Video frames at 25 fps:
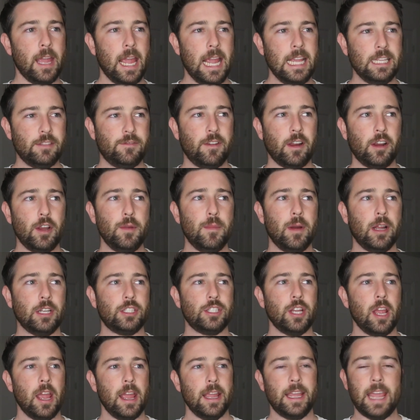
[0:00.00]
is very
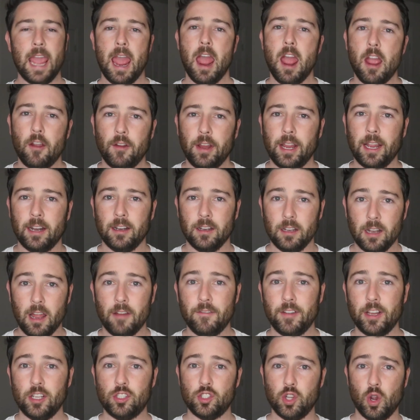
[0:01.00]
much caring and
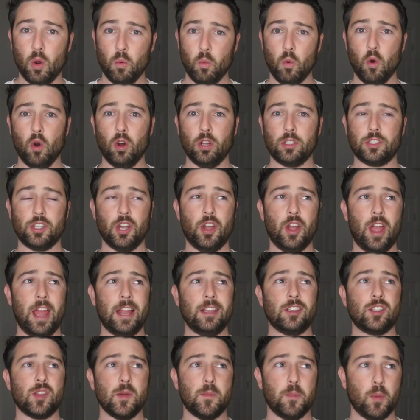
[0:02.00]
loving towards her
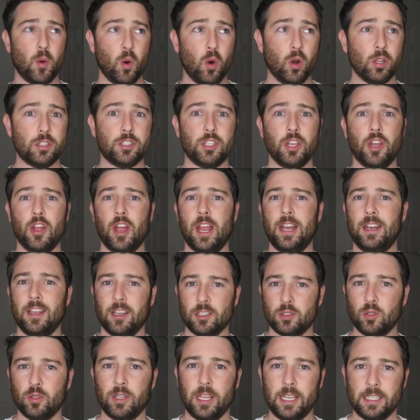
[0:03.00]
and supports her and
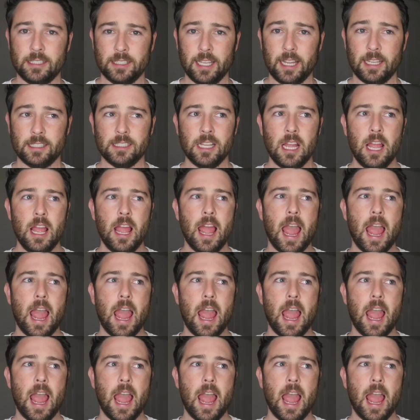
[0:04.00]
does all these things.